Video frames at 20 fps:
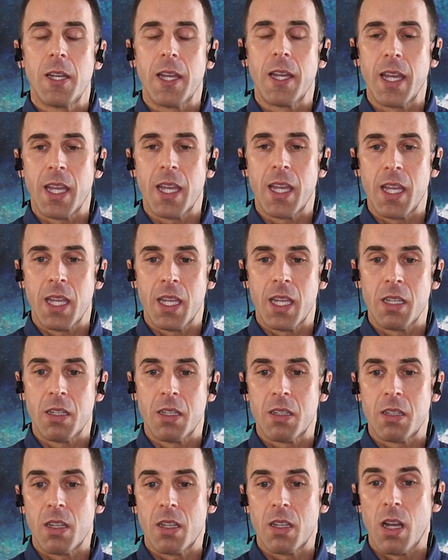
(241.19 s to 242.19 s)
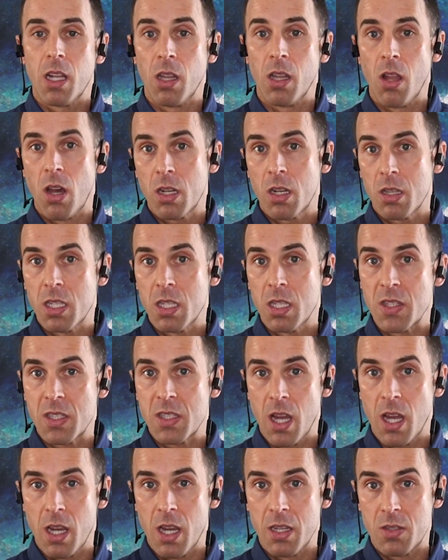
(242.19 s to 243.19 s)
And a lot of these
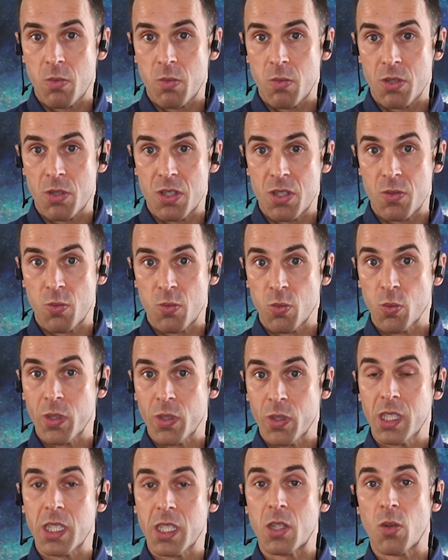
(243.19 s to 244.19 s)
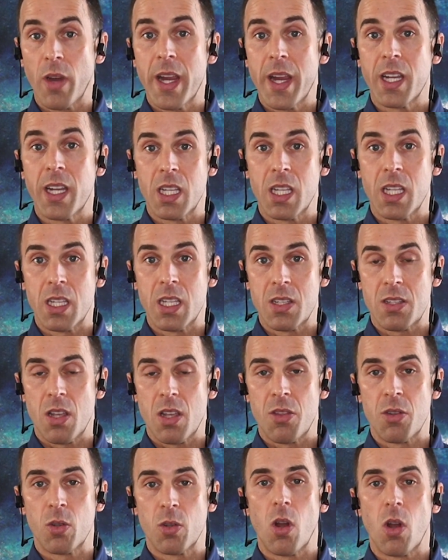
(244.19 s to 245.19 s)
guys, which is really great, is
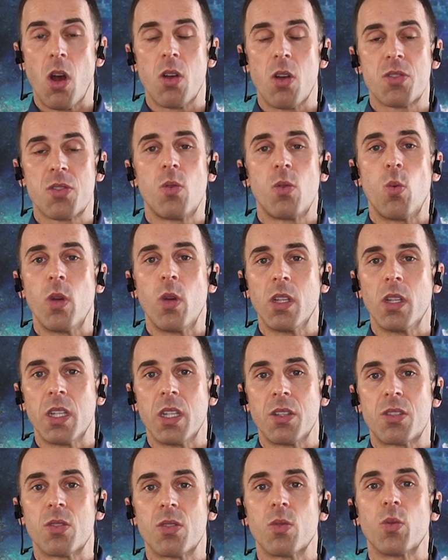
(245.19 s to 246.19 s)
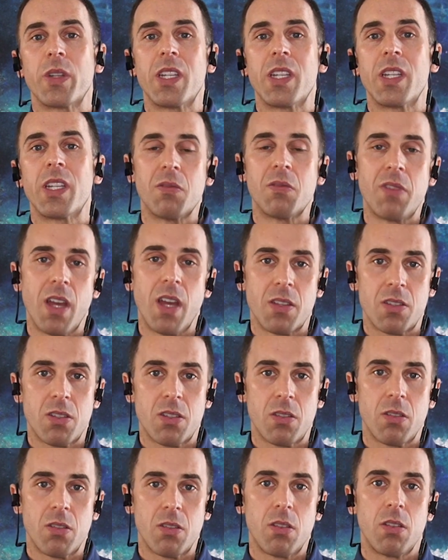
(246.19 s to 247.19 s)
they're also willing to
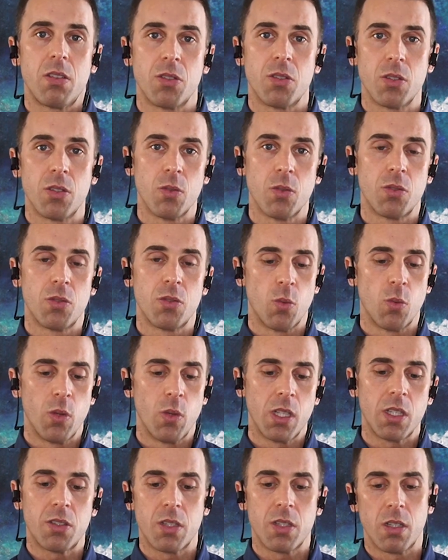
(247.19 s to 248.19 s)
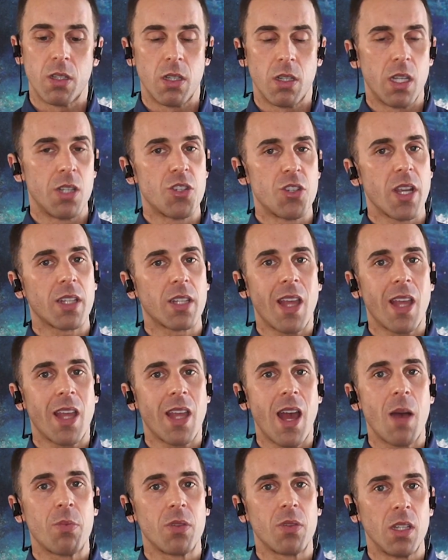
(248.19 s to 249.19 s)
reinvest. They're willing to inject
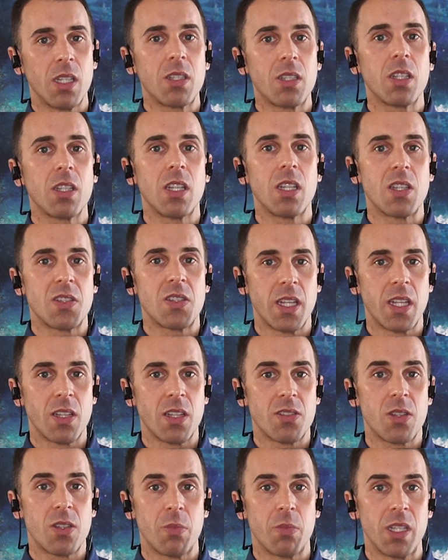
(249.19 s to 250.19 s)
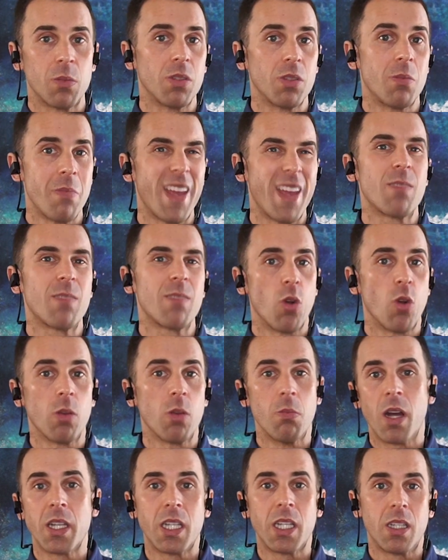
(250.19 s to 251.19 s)
capital into these things to be able to make more
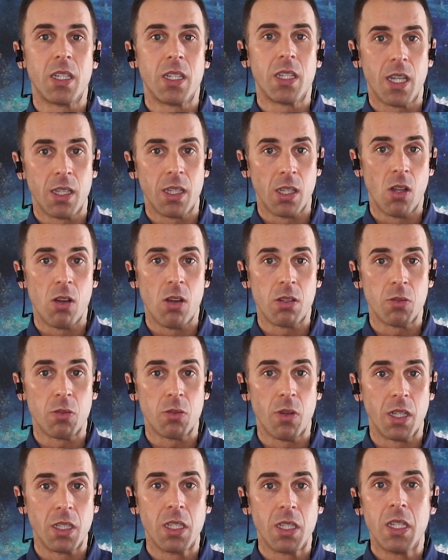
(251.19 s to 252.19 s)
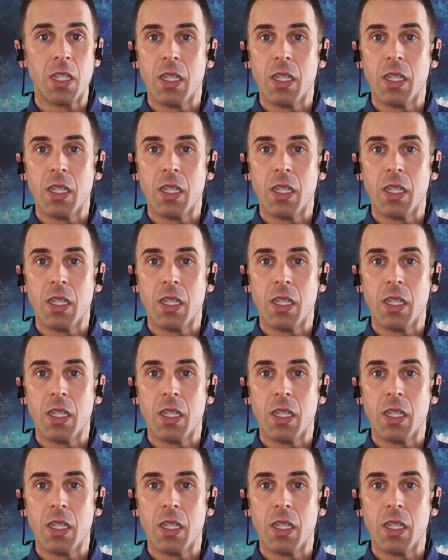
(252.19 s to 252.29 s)
money in the long run.